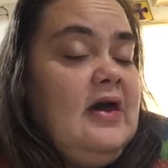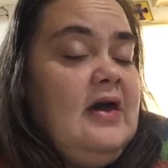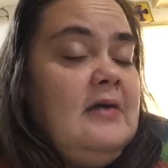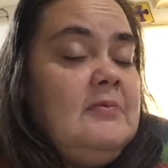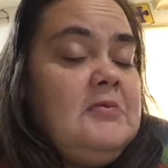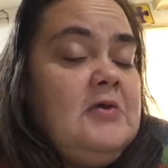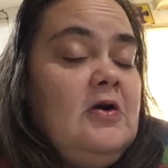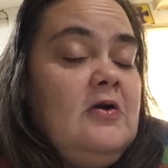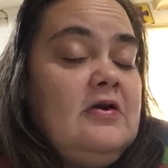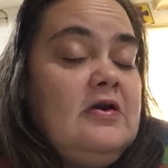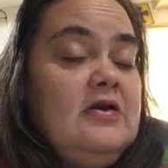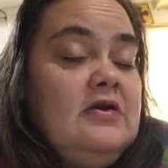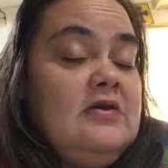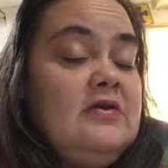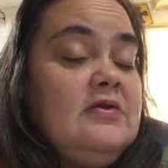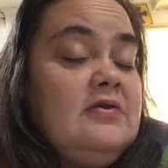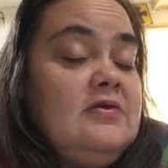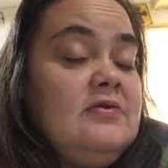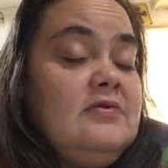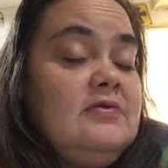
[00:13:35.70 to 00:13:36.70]

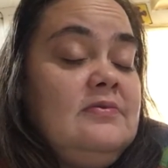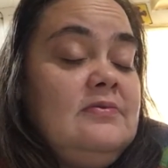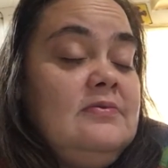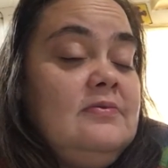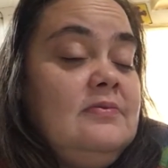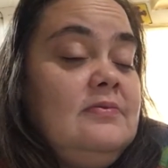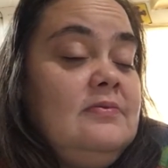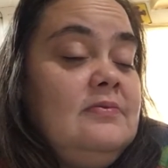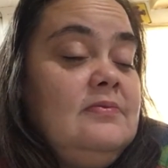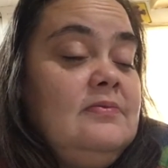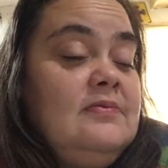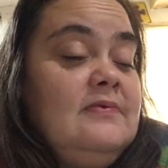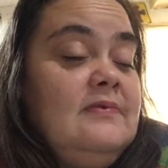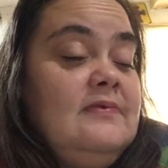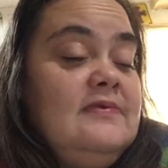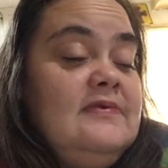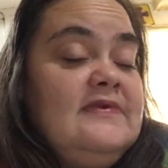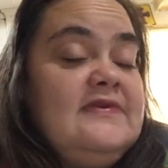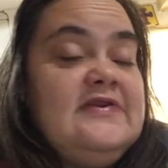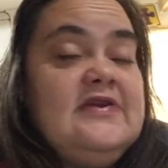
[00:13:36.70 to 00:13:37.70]
talking
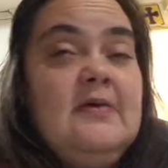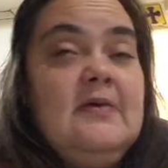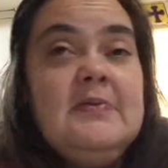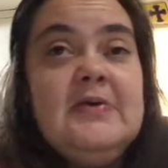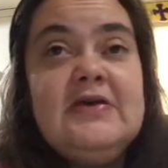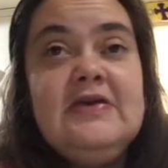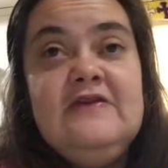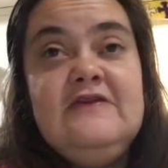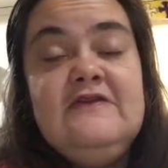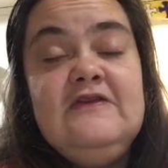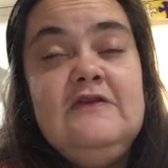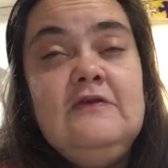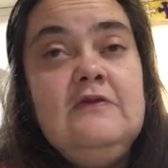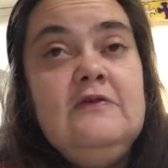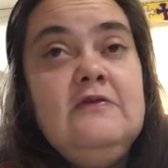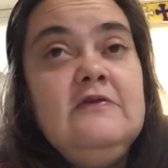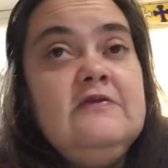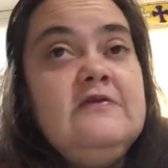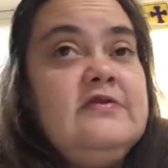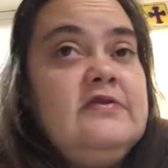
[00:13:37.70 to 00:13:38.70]
stomach
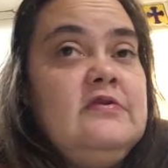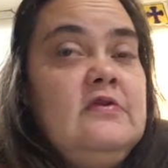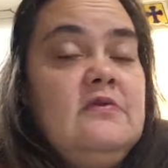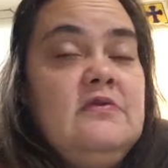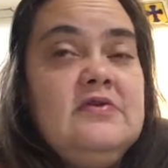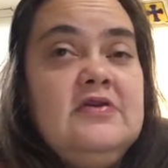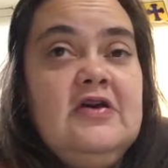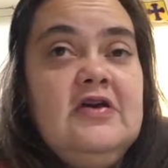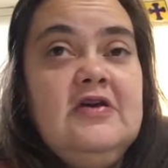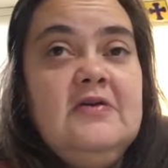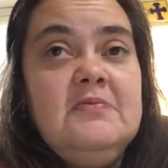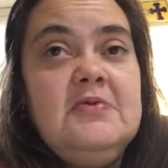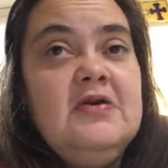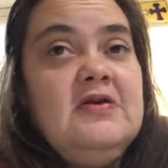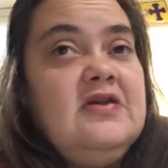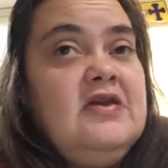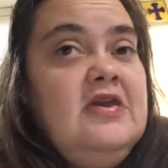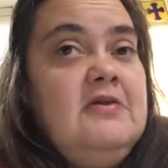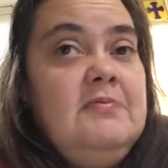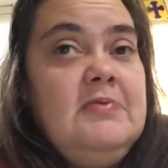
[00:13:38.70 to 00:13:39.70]
issues, throwing up,
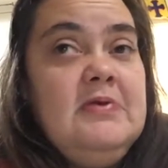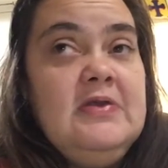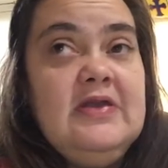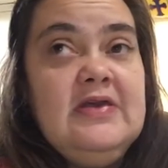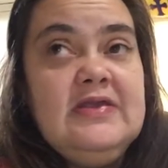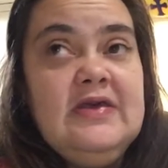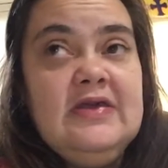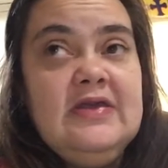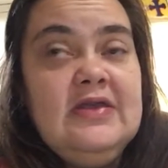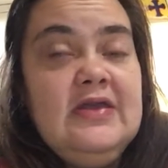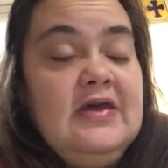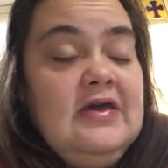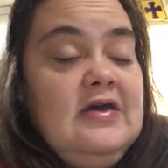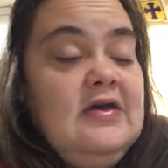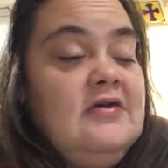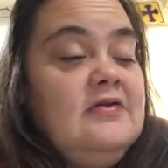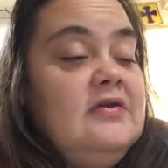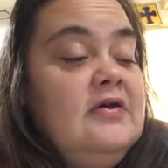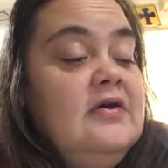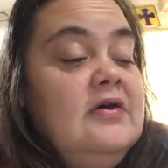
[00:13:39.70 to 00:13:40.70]
couldn't keep anything
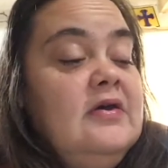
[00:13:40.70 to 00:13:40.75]
down.